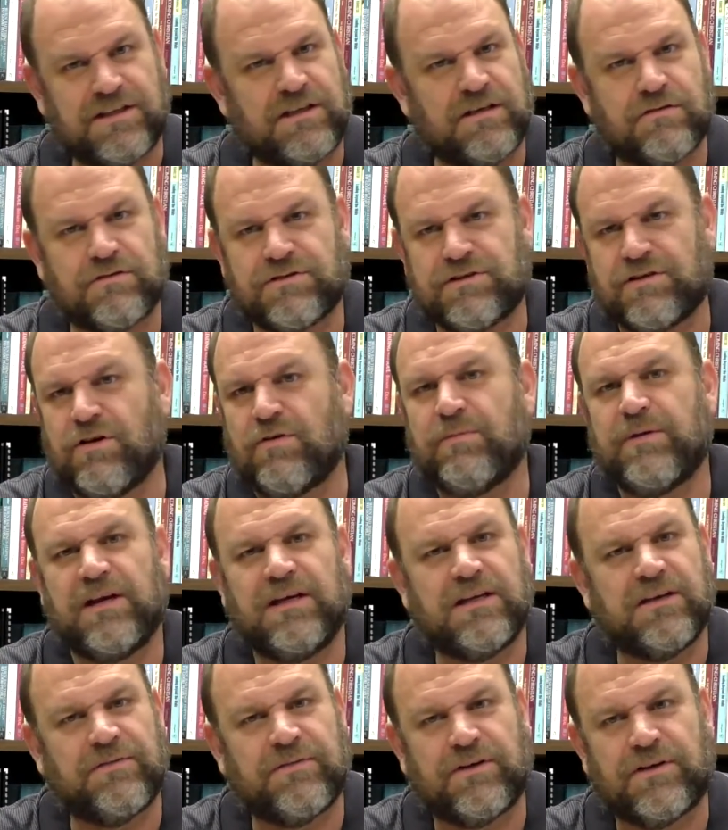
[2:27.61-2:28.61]
you know, so many
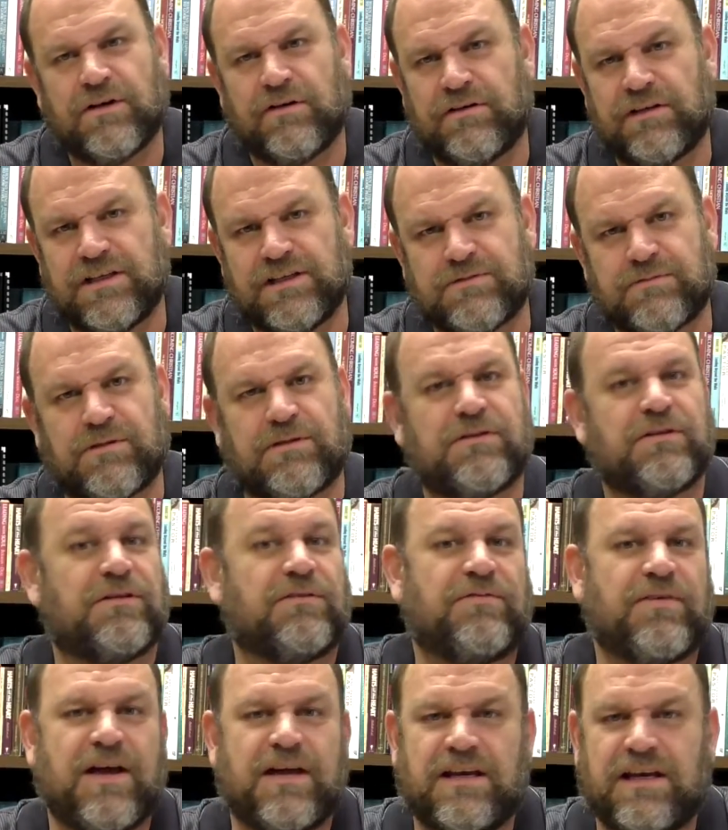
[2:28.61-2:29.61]
difficulties with
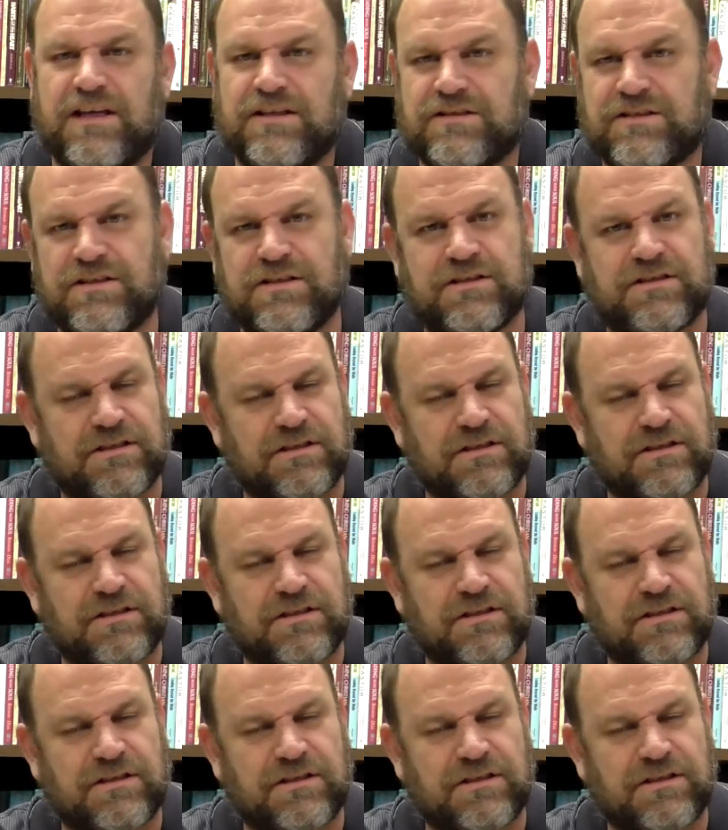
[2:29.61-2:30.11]
finances